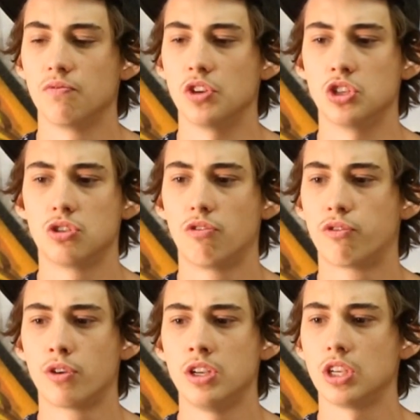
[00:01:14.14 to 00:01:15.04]
this
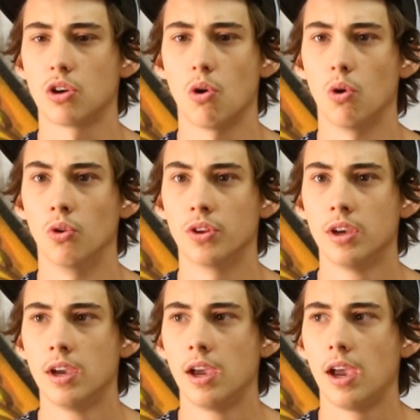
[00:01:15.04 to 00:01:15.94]
freezing cold.
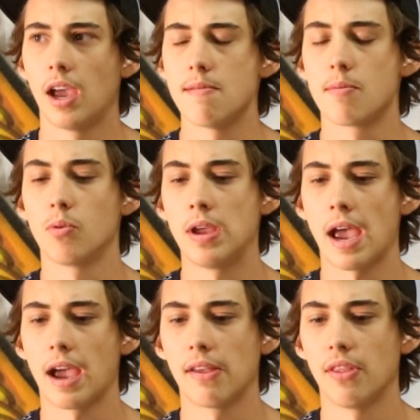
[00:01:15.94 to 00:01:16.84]
I remember we
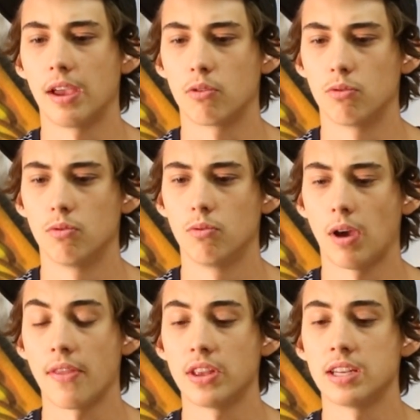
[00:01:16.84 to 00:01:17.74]
had like,
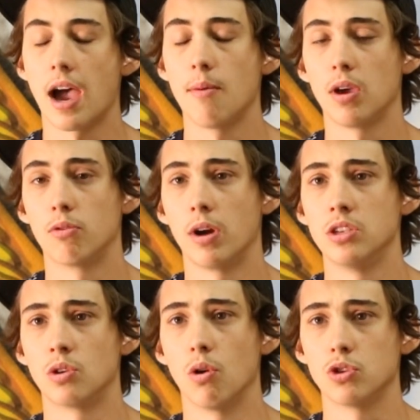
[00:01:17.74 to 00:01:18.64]
at the time we had
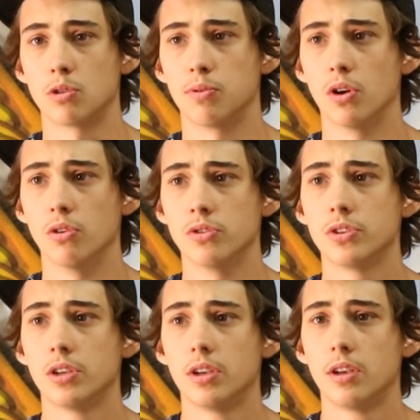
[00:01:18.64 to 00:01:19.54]
Razor Ultra
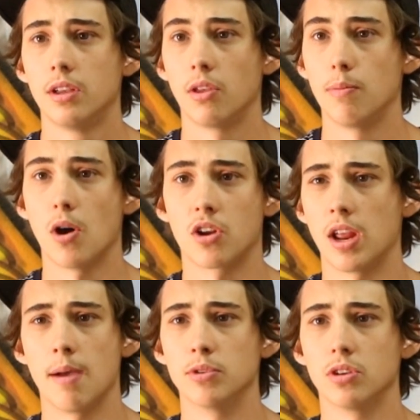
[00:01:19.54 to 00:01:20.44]
Pros that we bought on
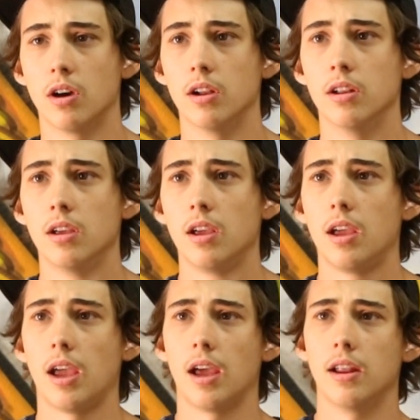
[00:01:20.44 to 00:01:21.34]
Amazon,
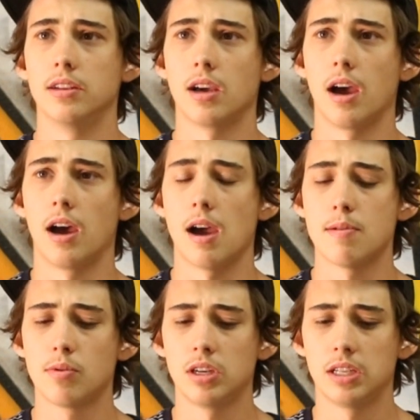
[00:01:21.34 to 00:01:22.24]
and I
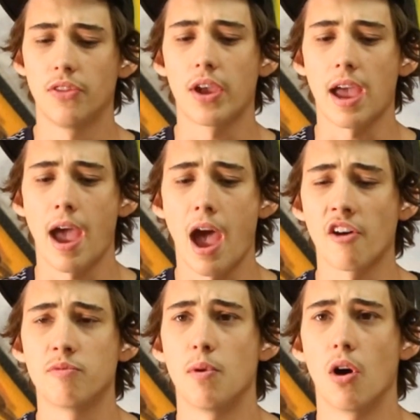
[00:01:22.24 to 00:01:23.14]
remember I did like a
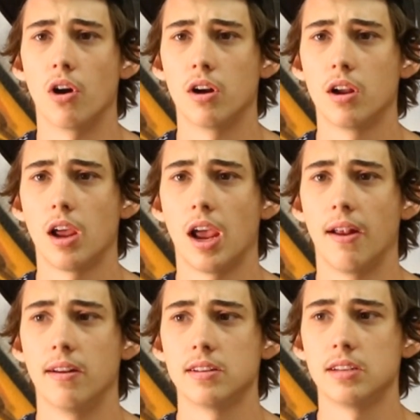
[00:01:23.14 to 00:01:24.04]
half bar
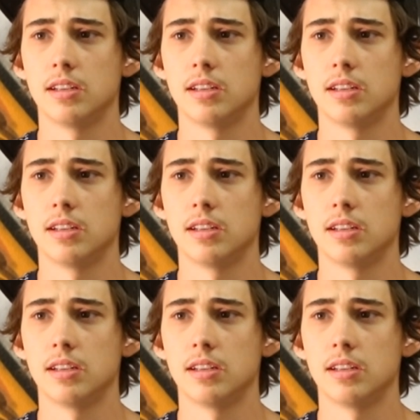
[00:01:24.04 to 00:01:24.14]
and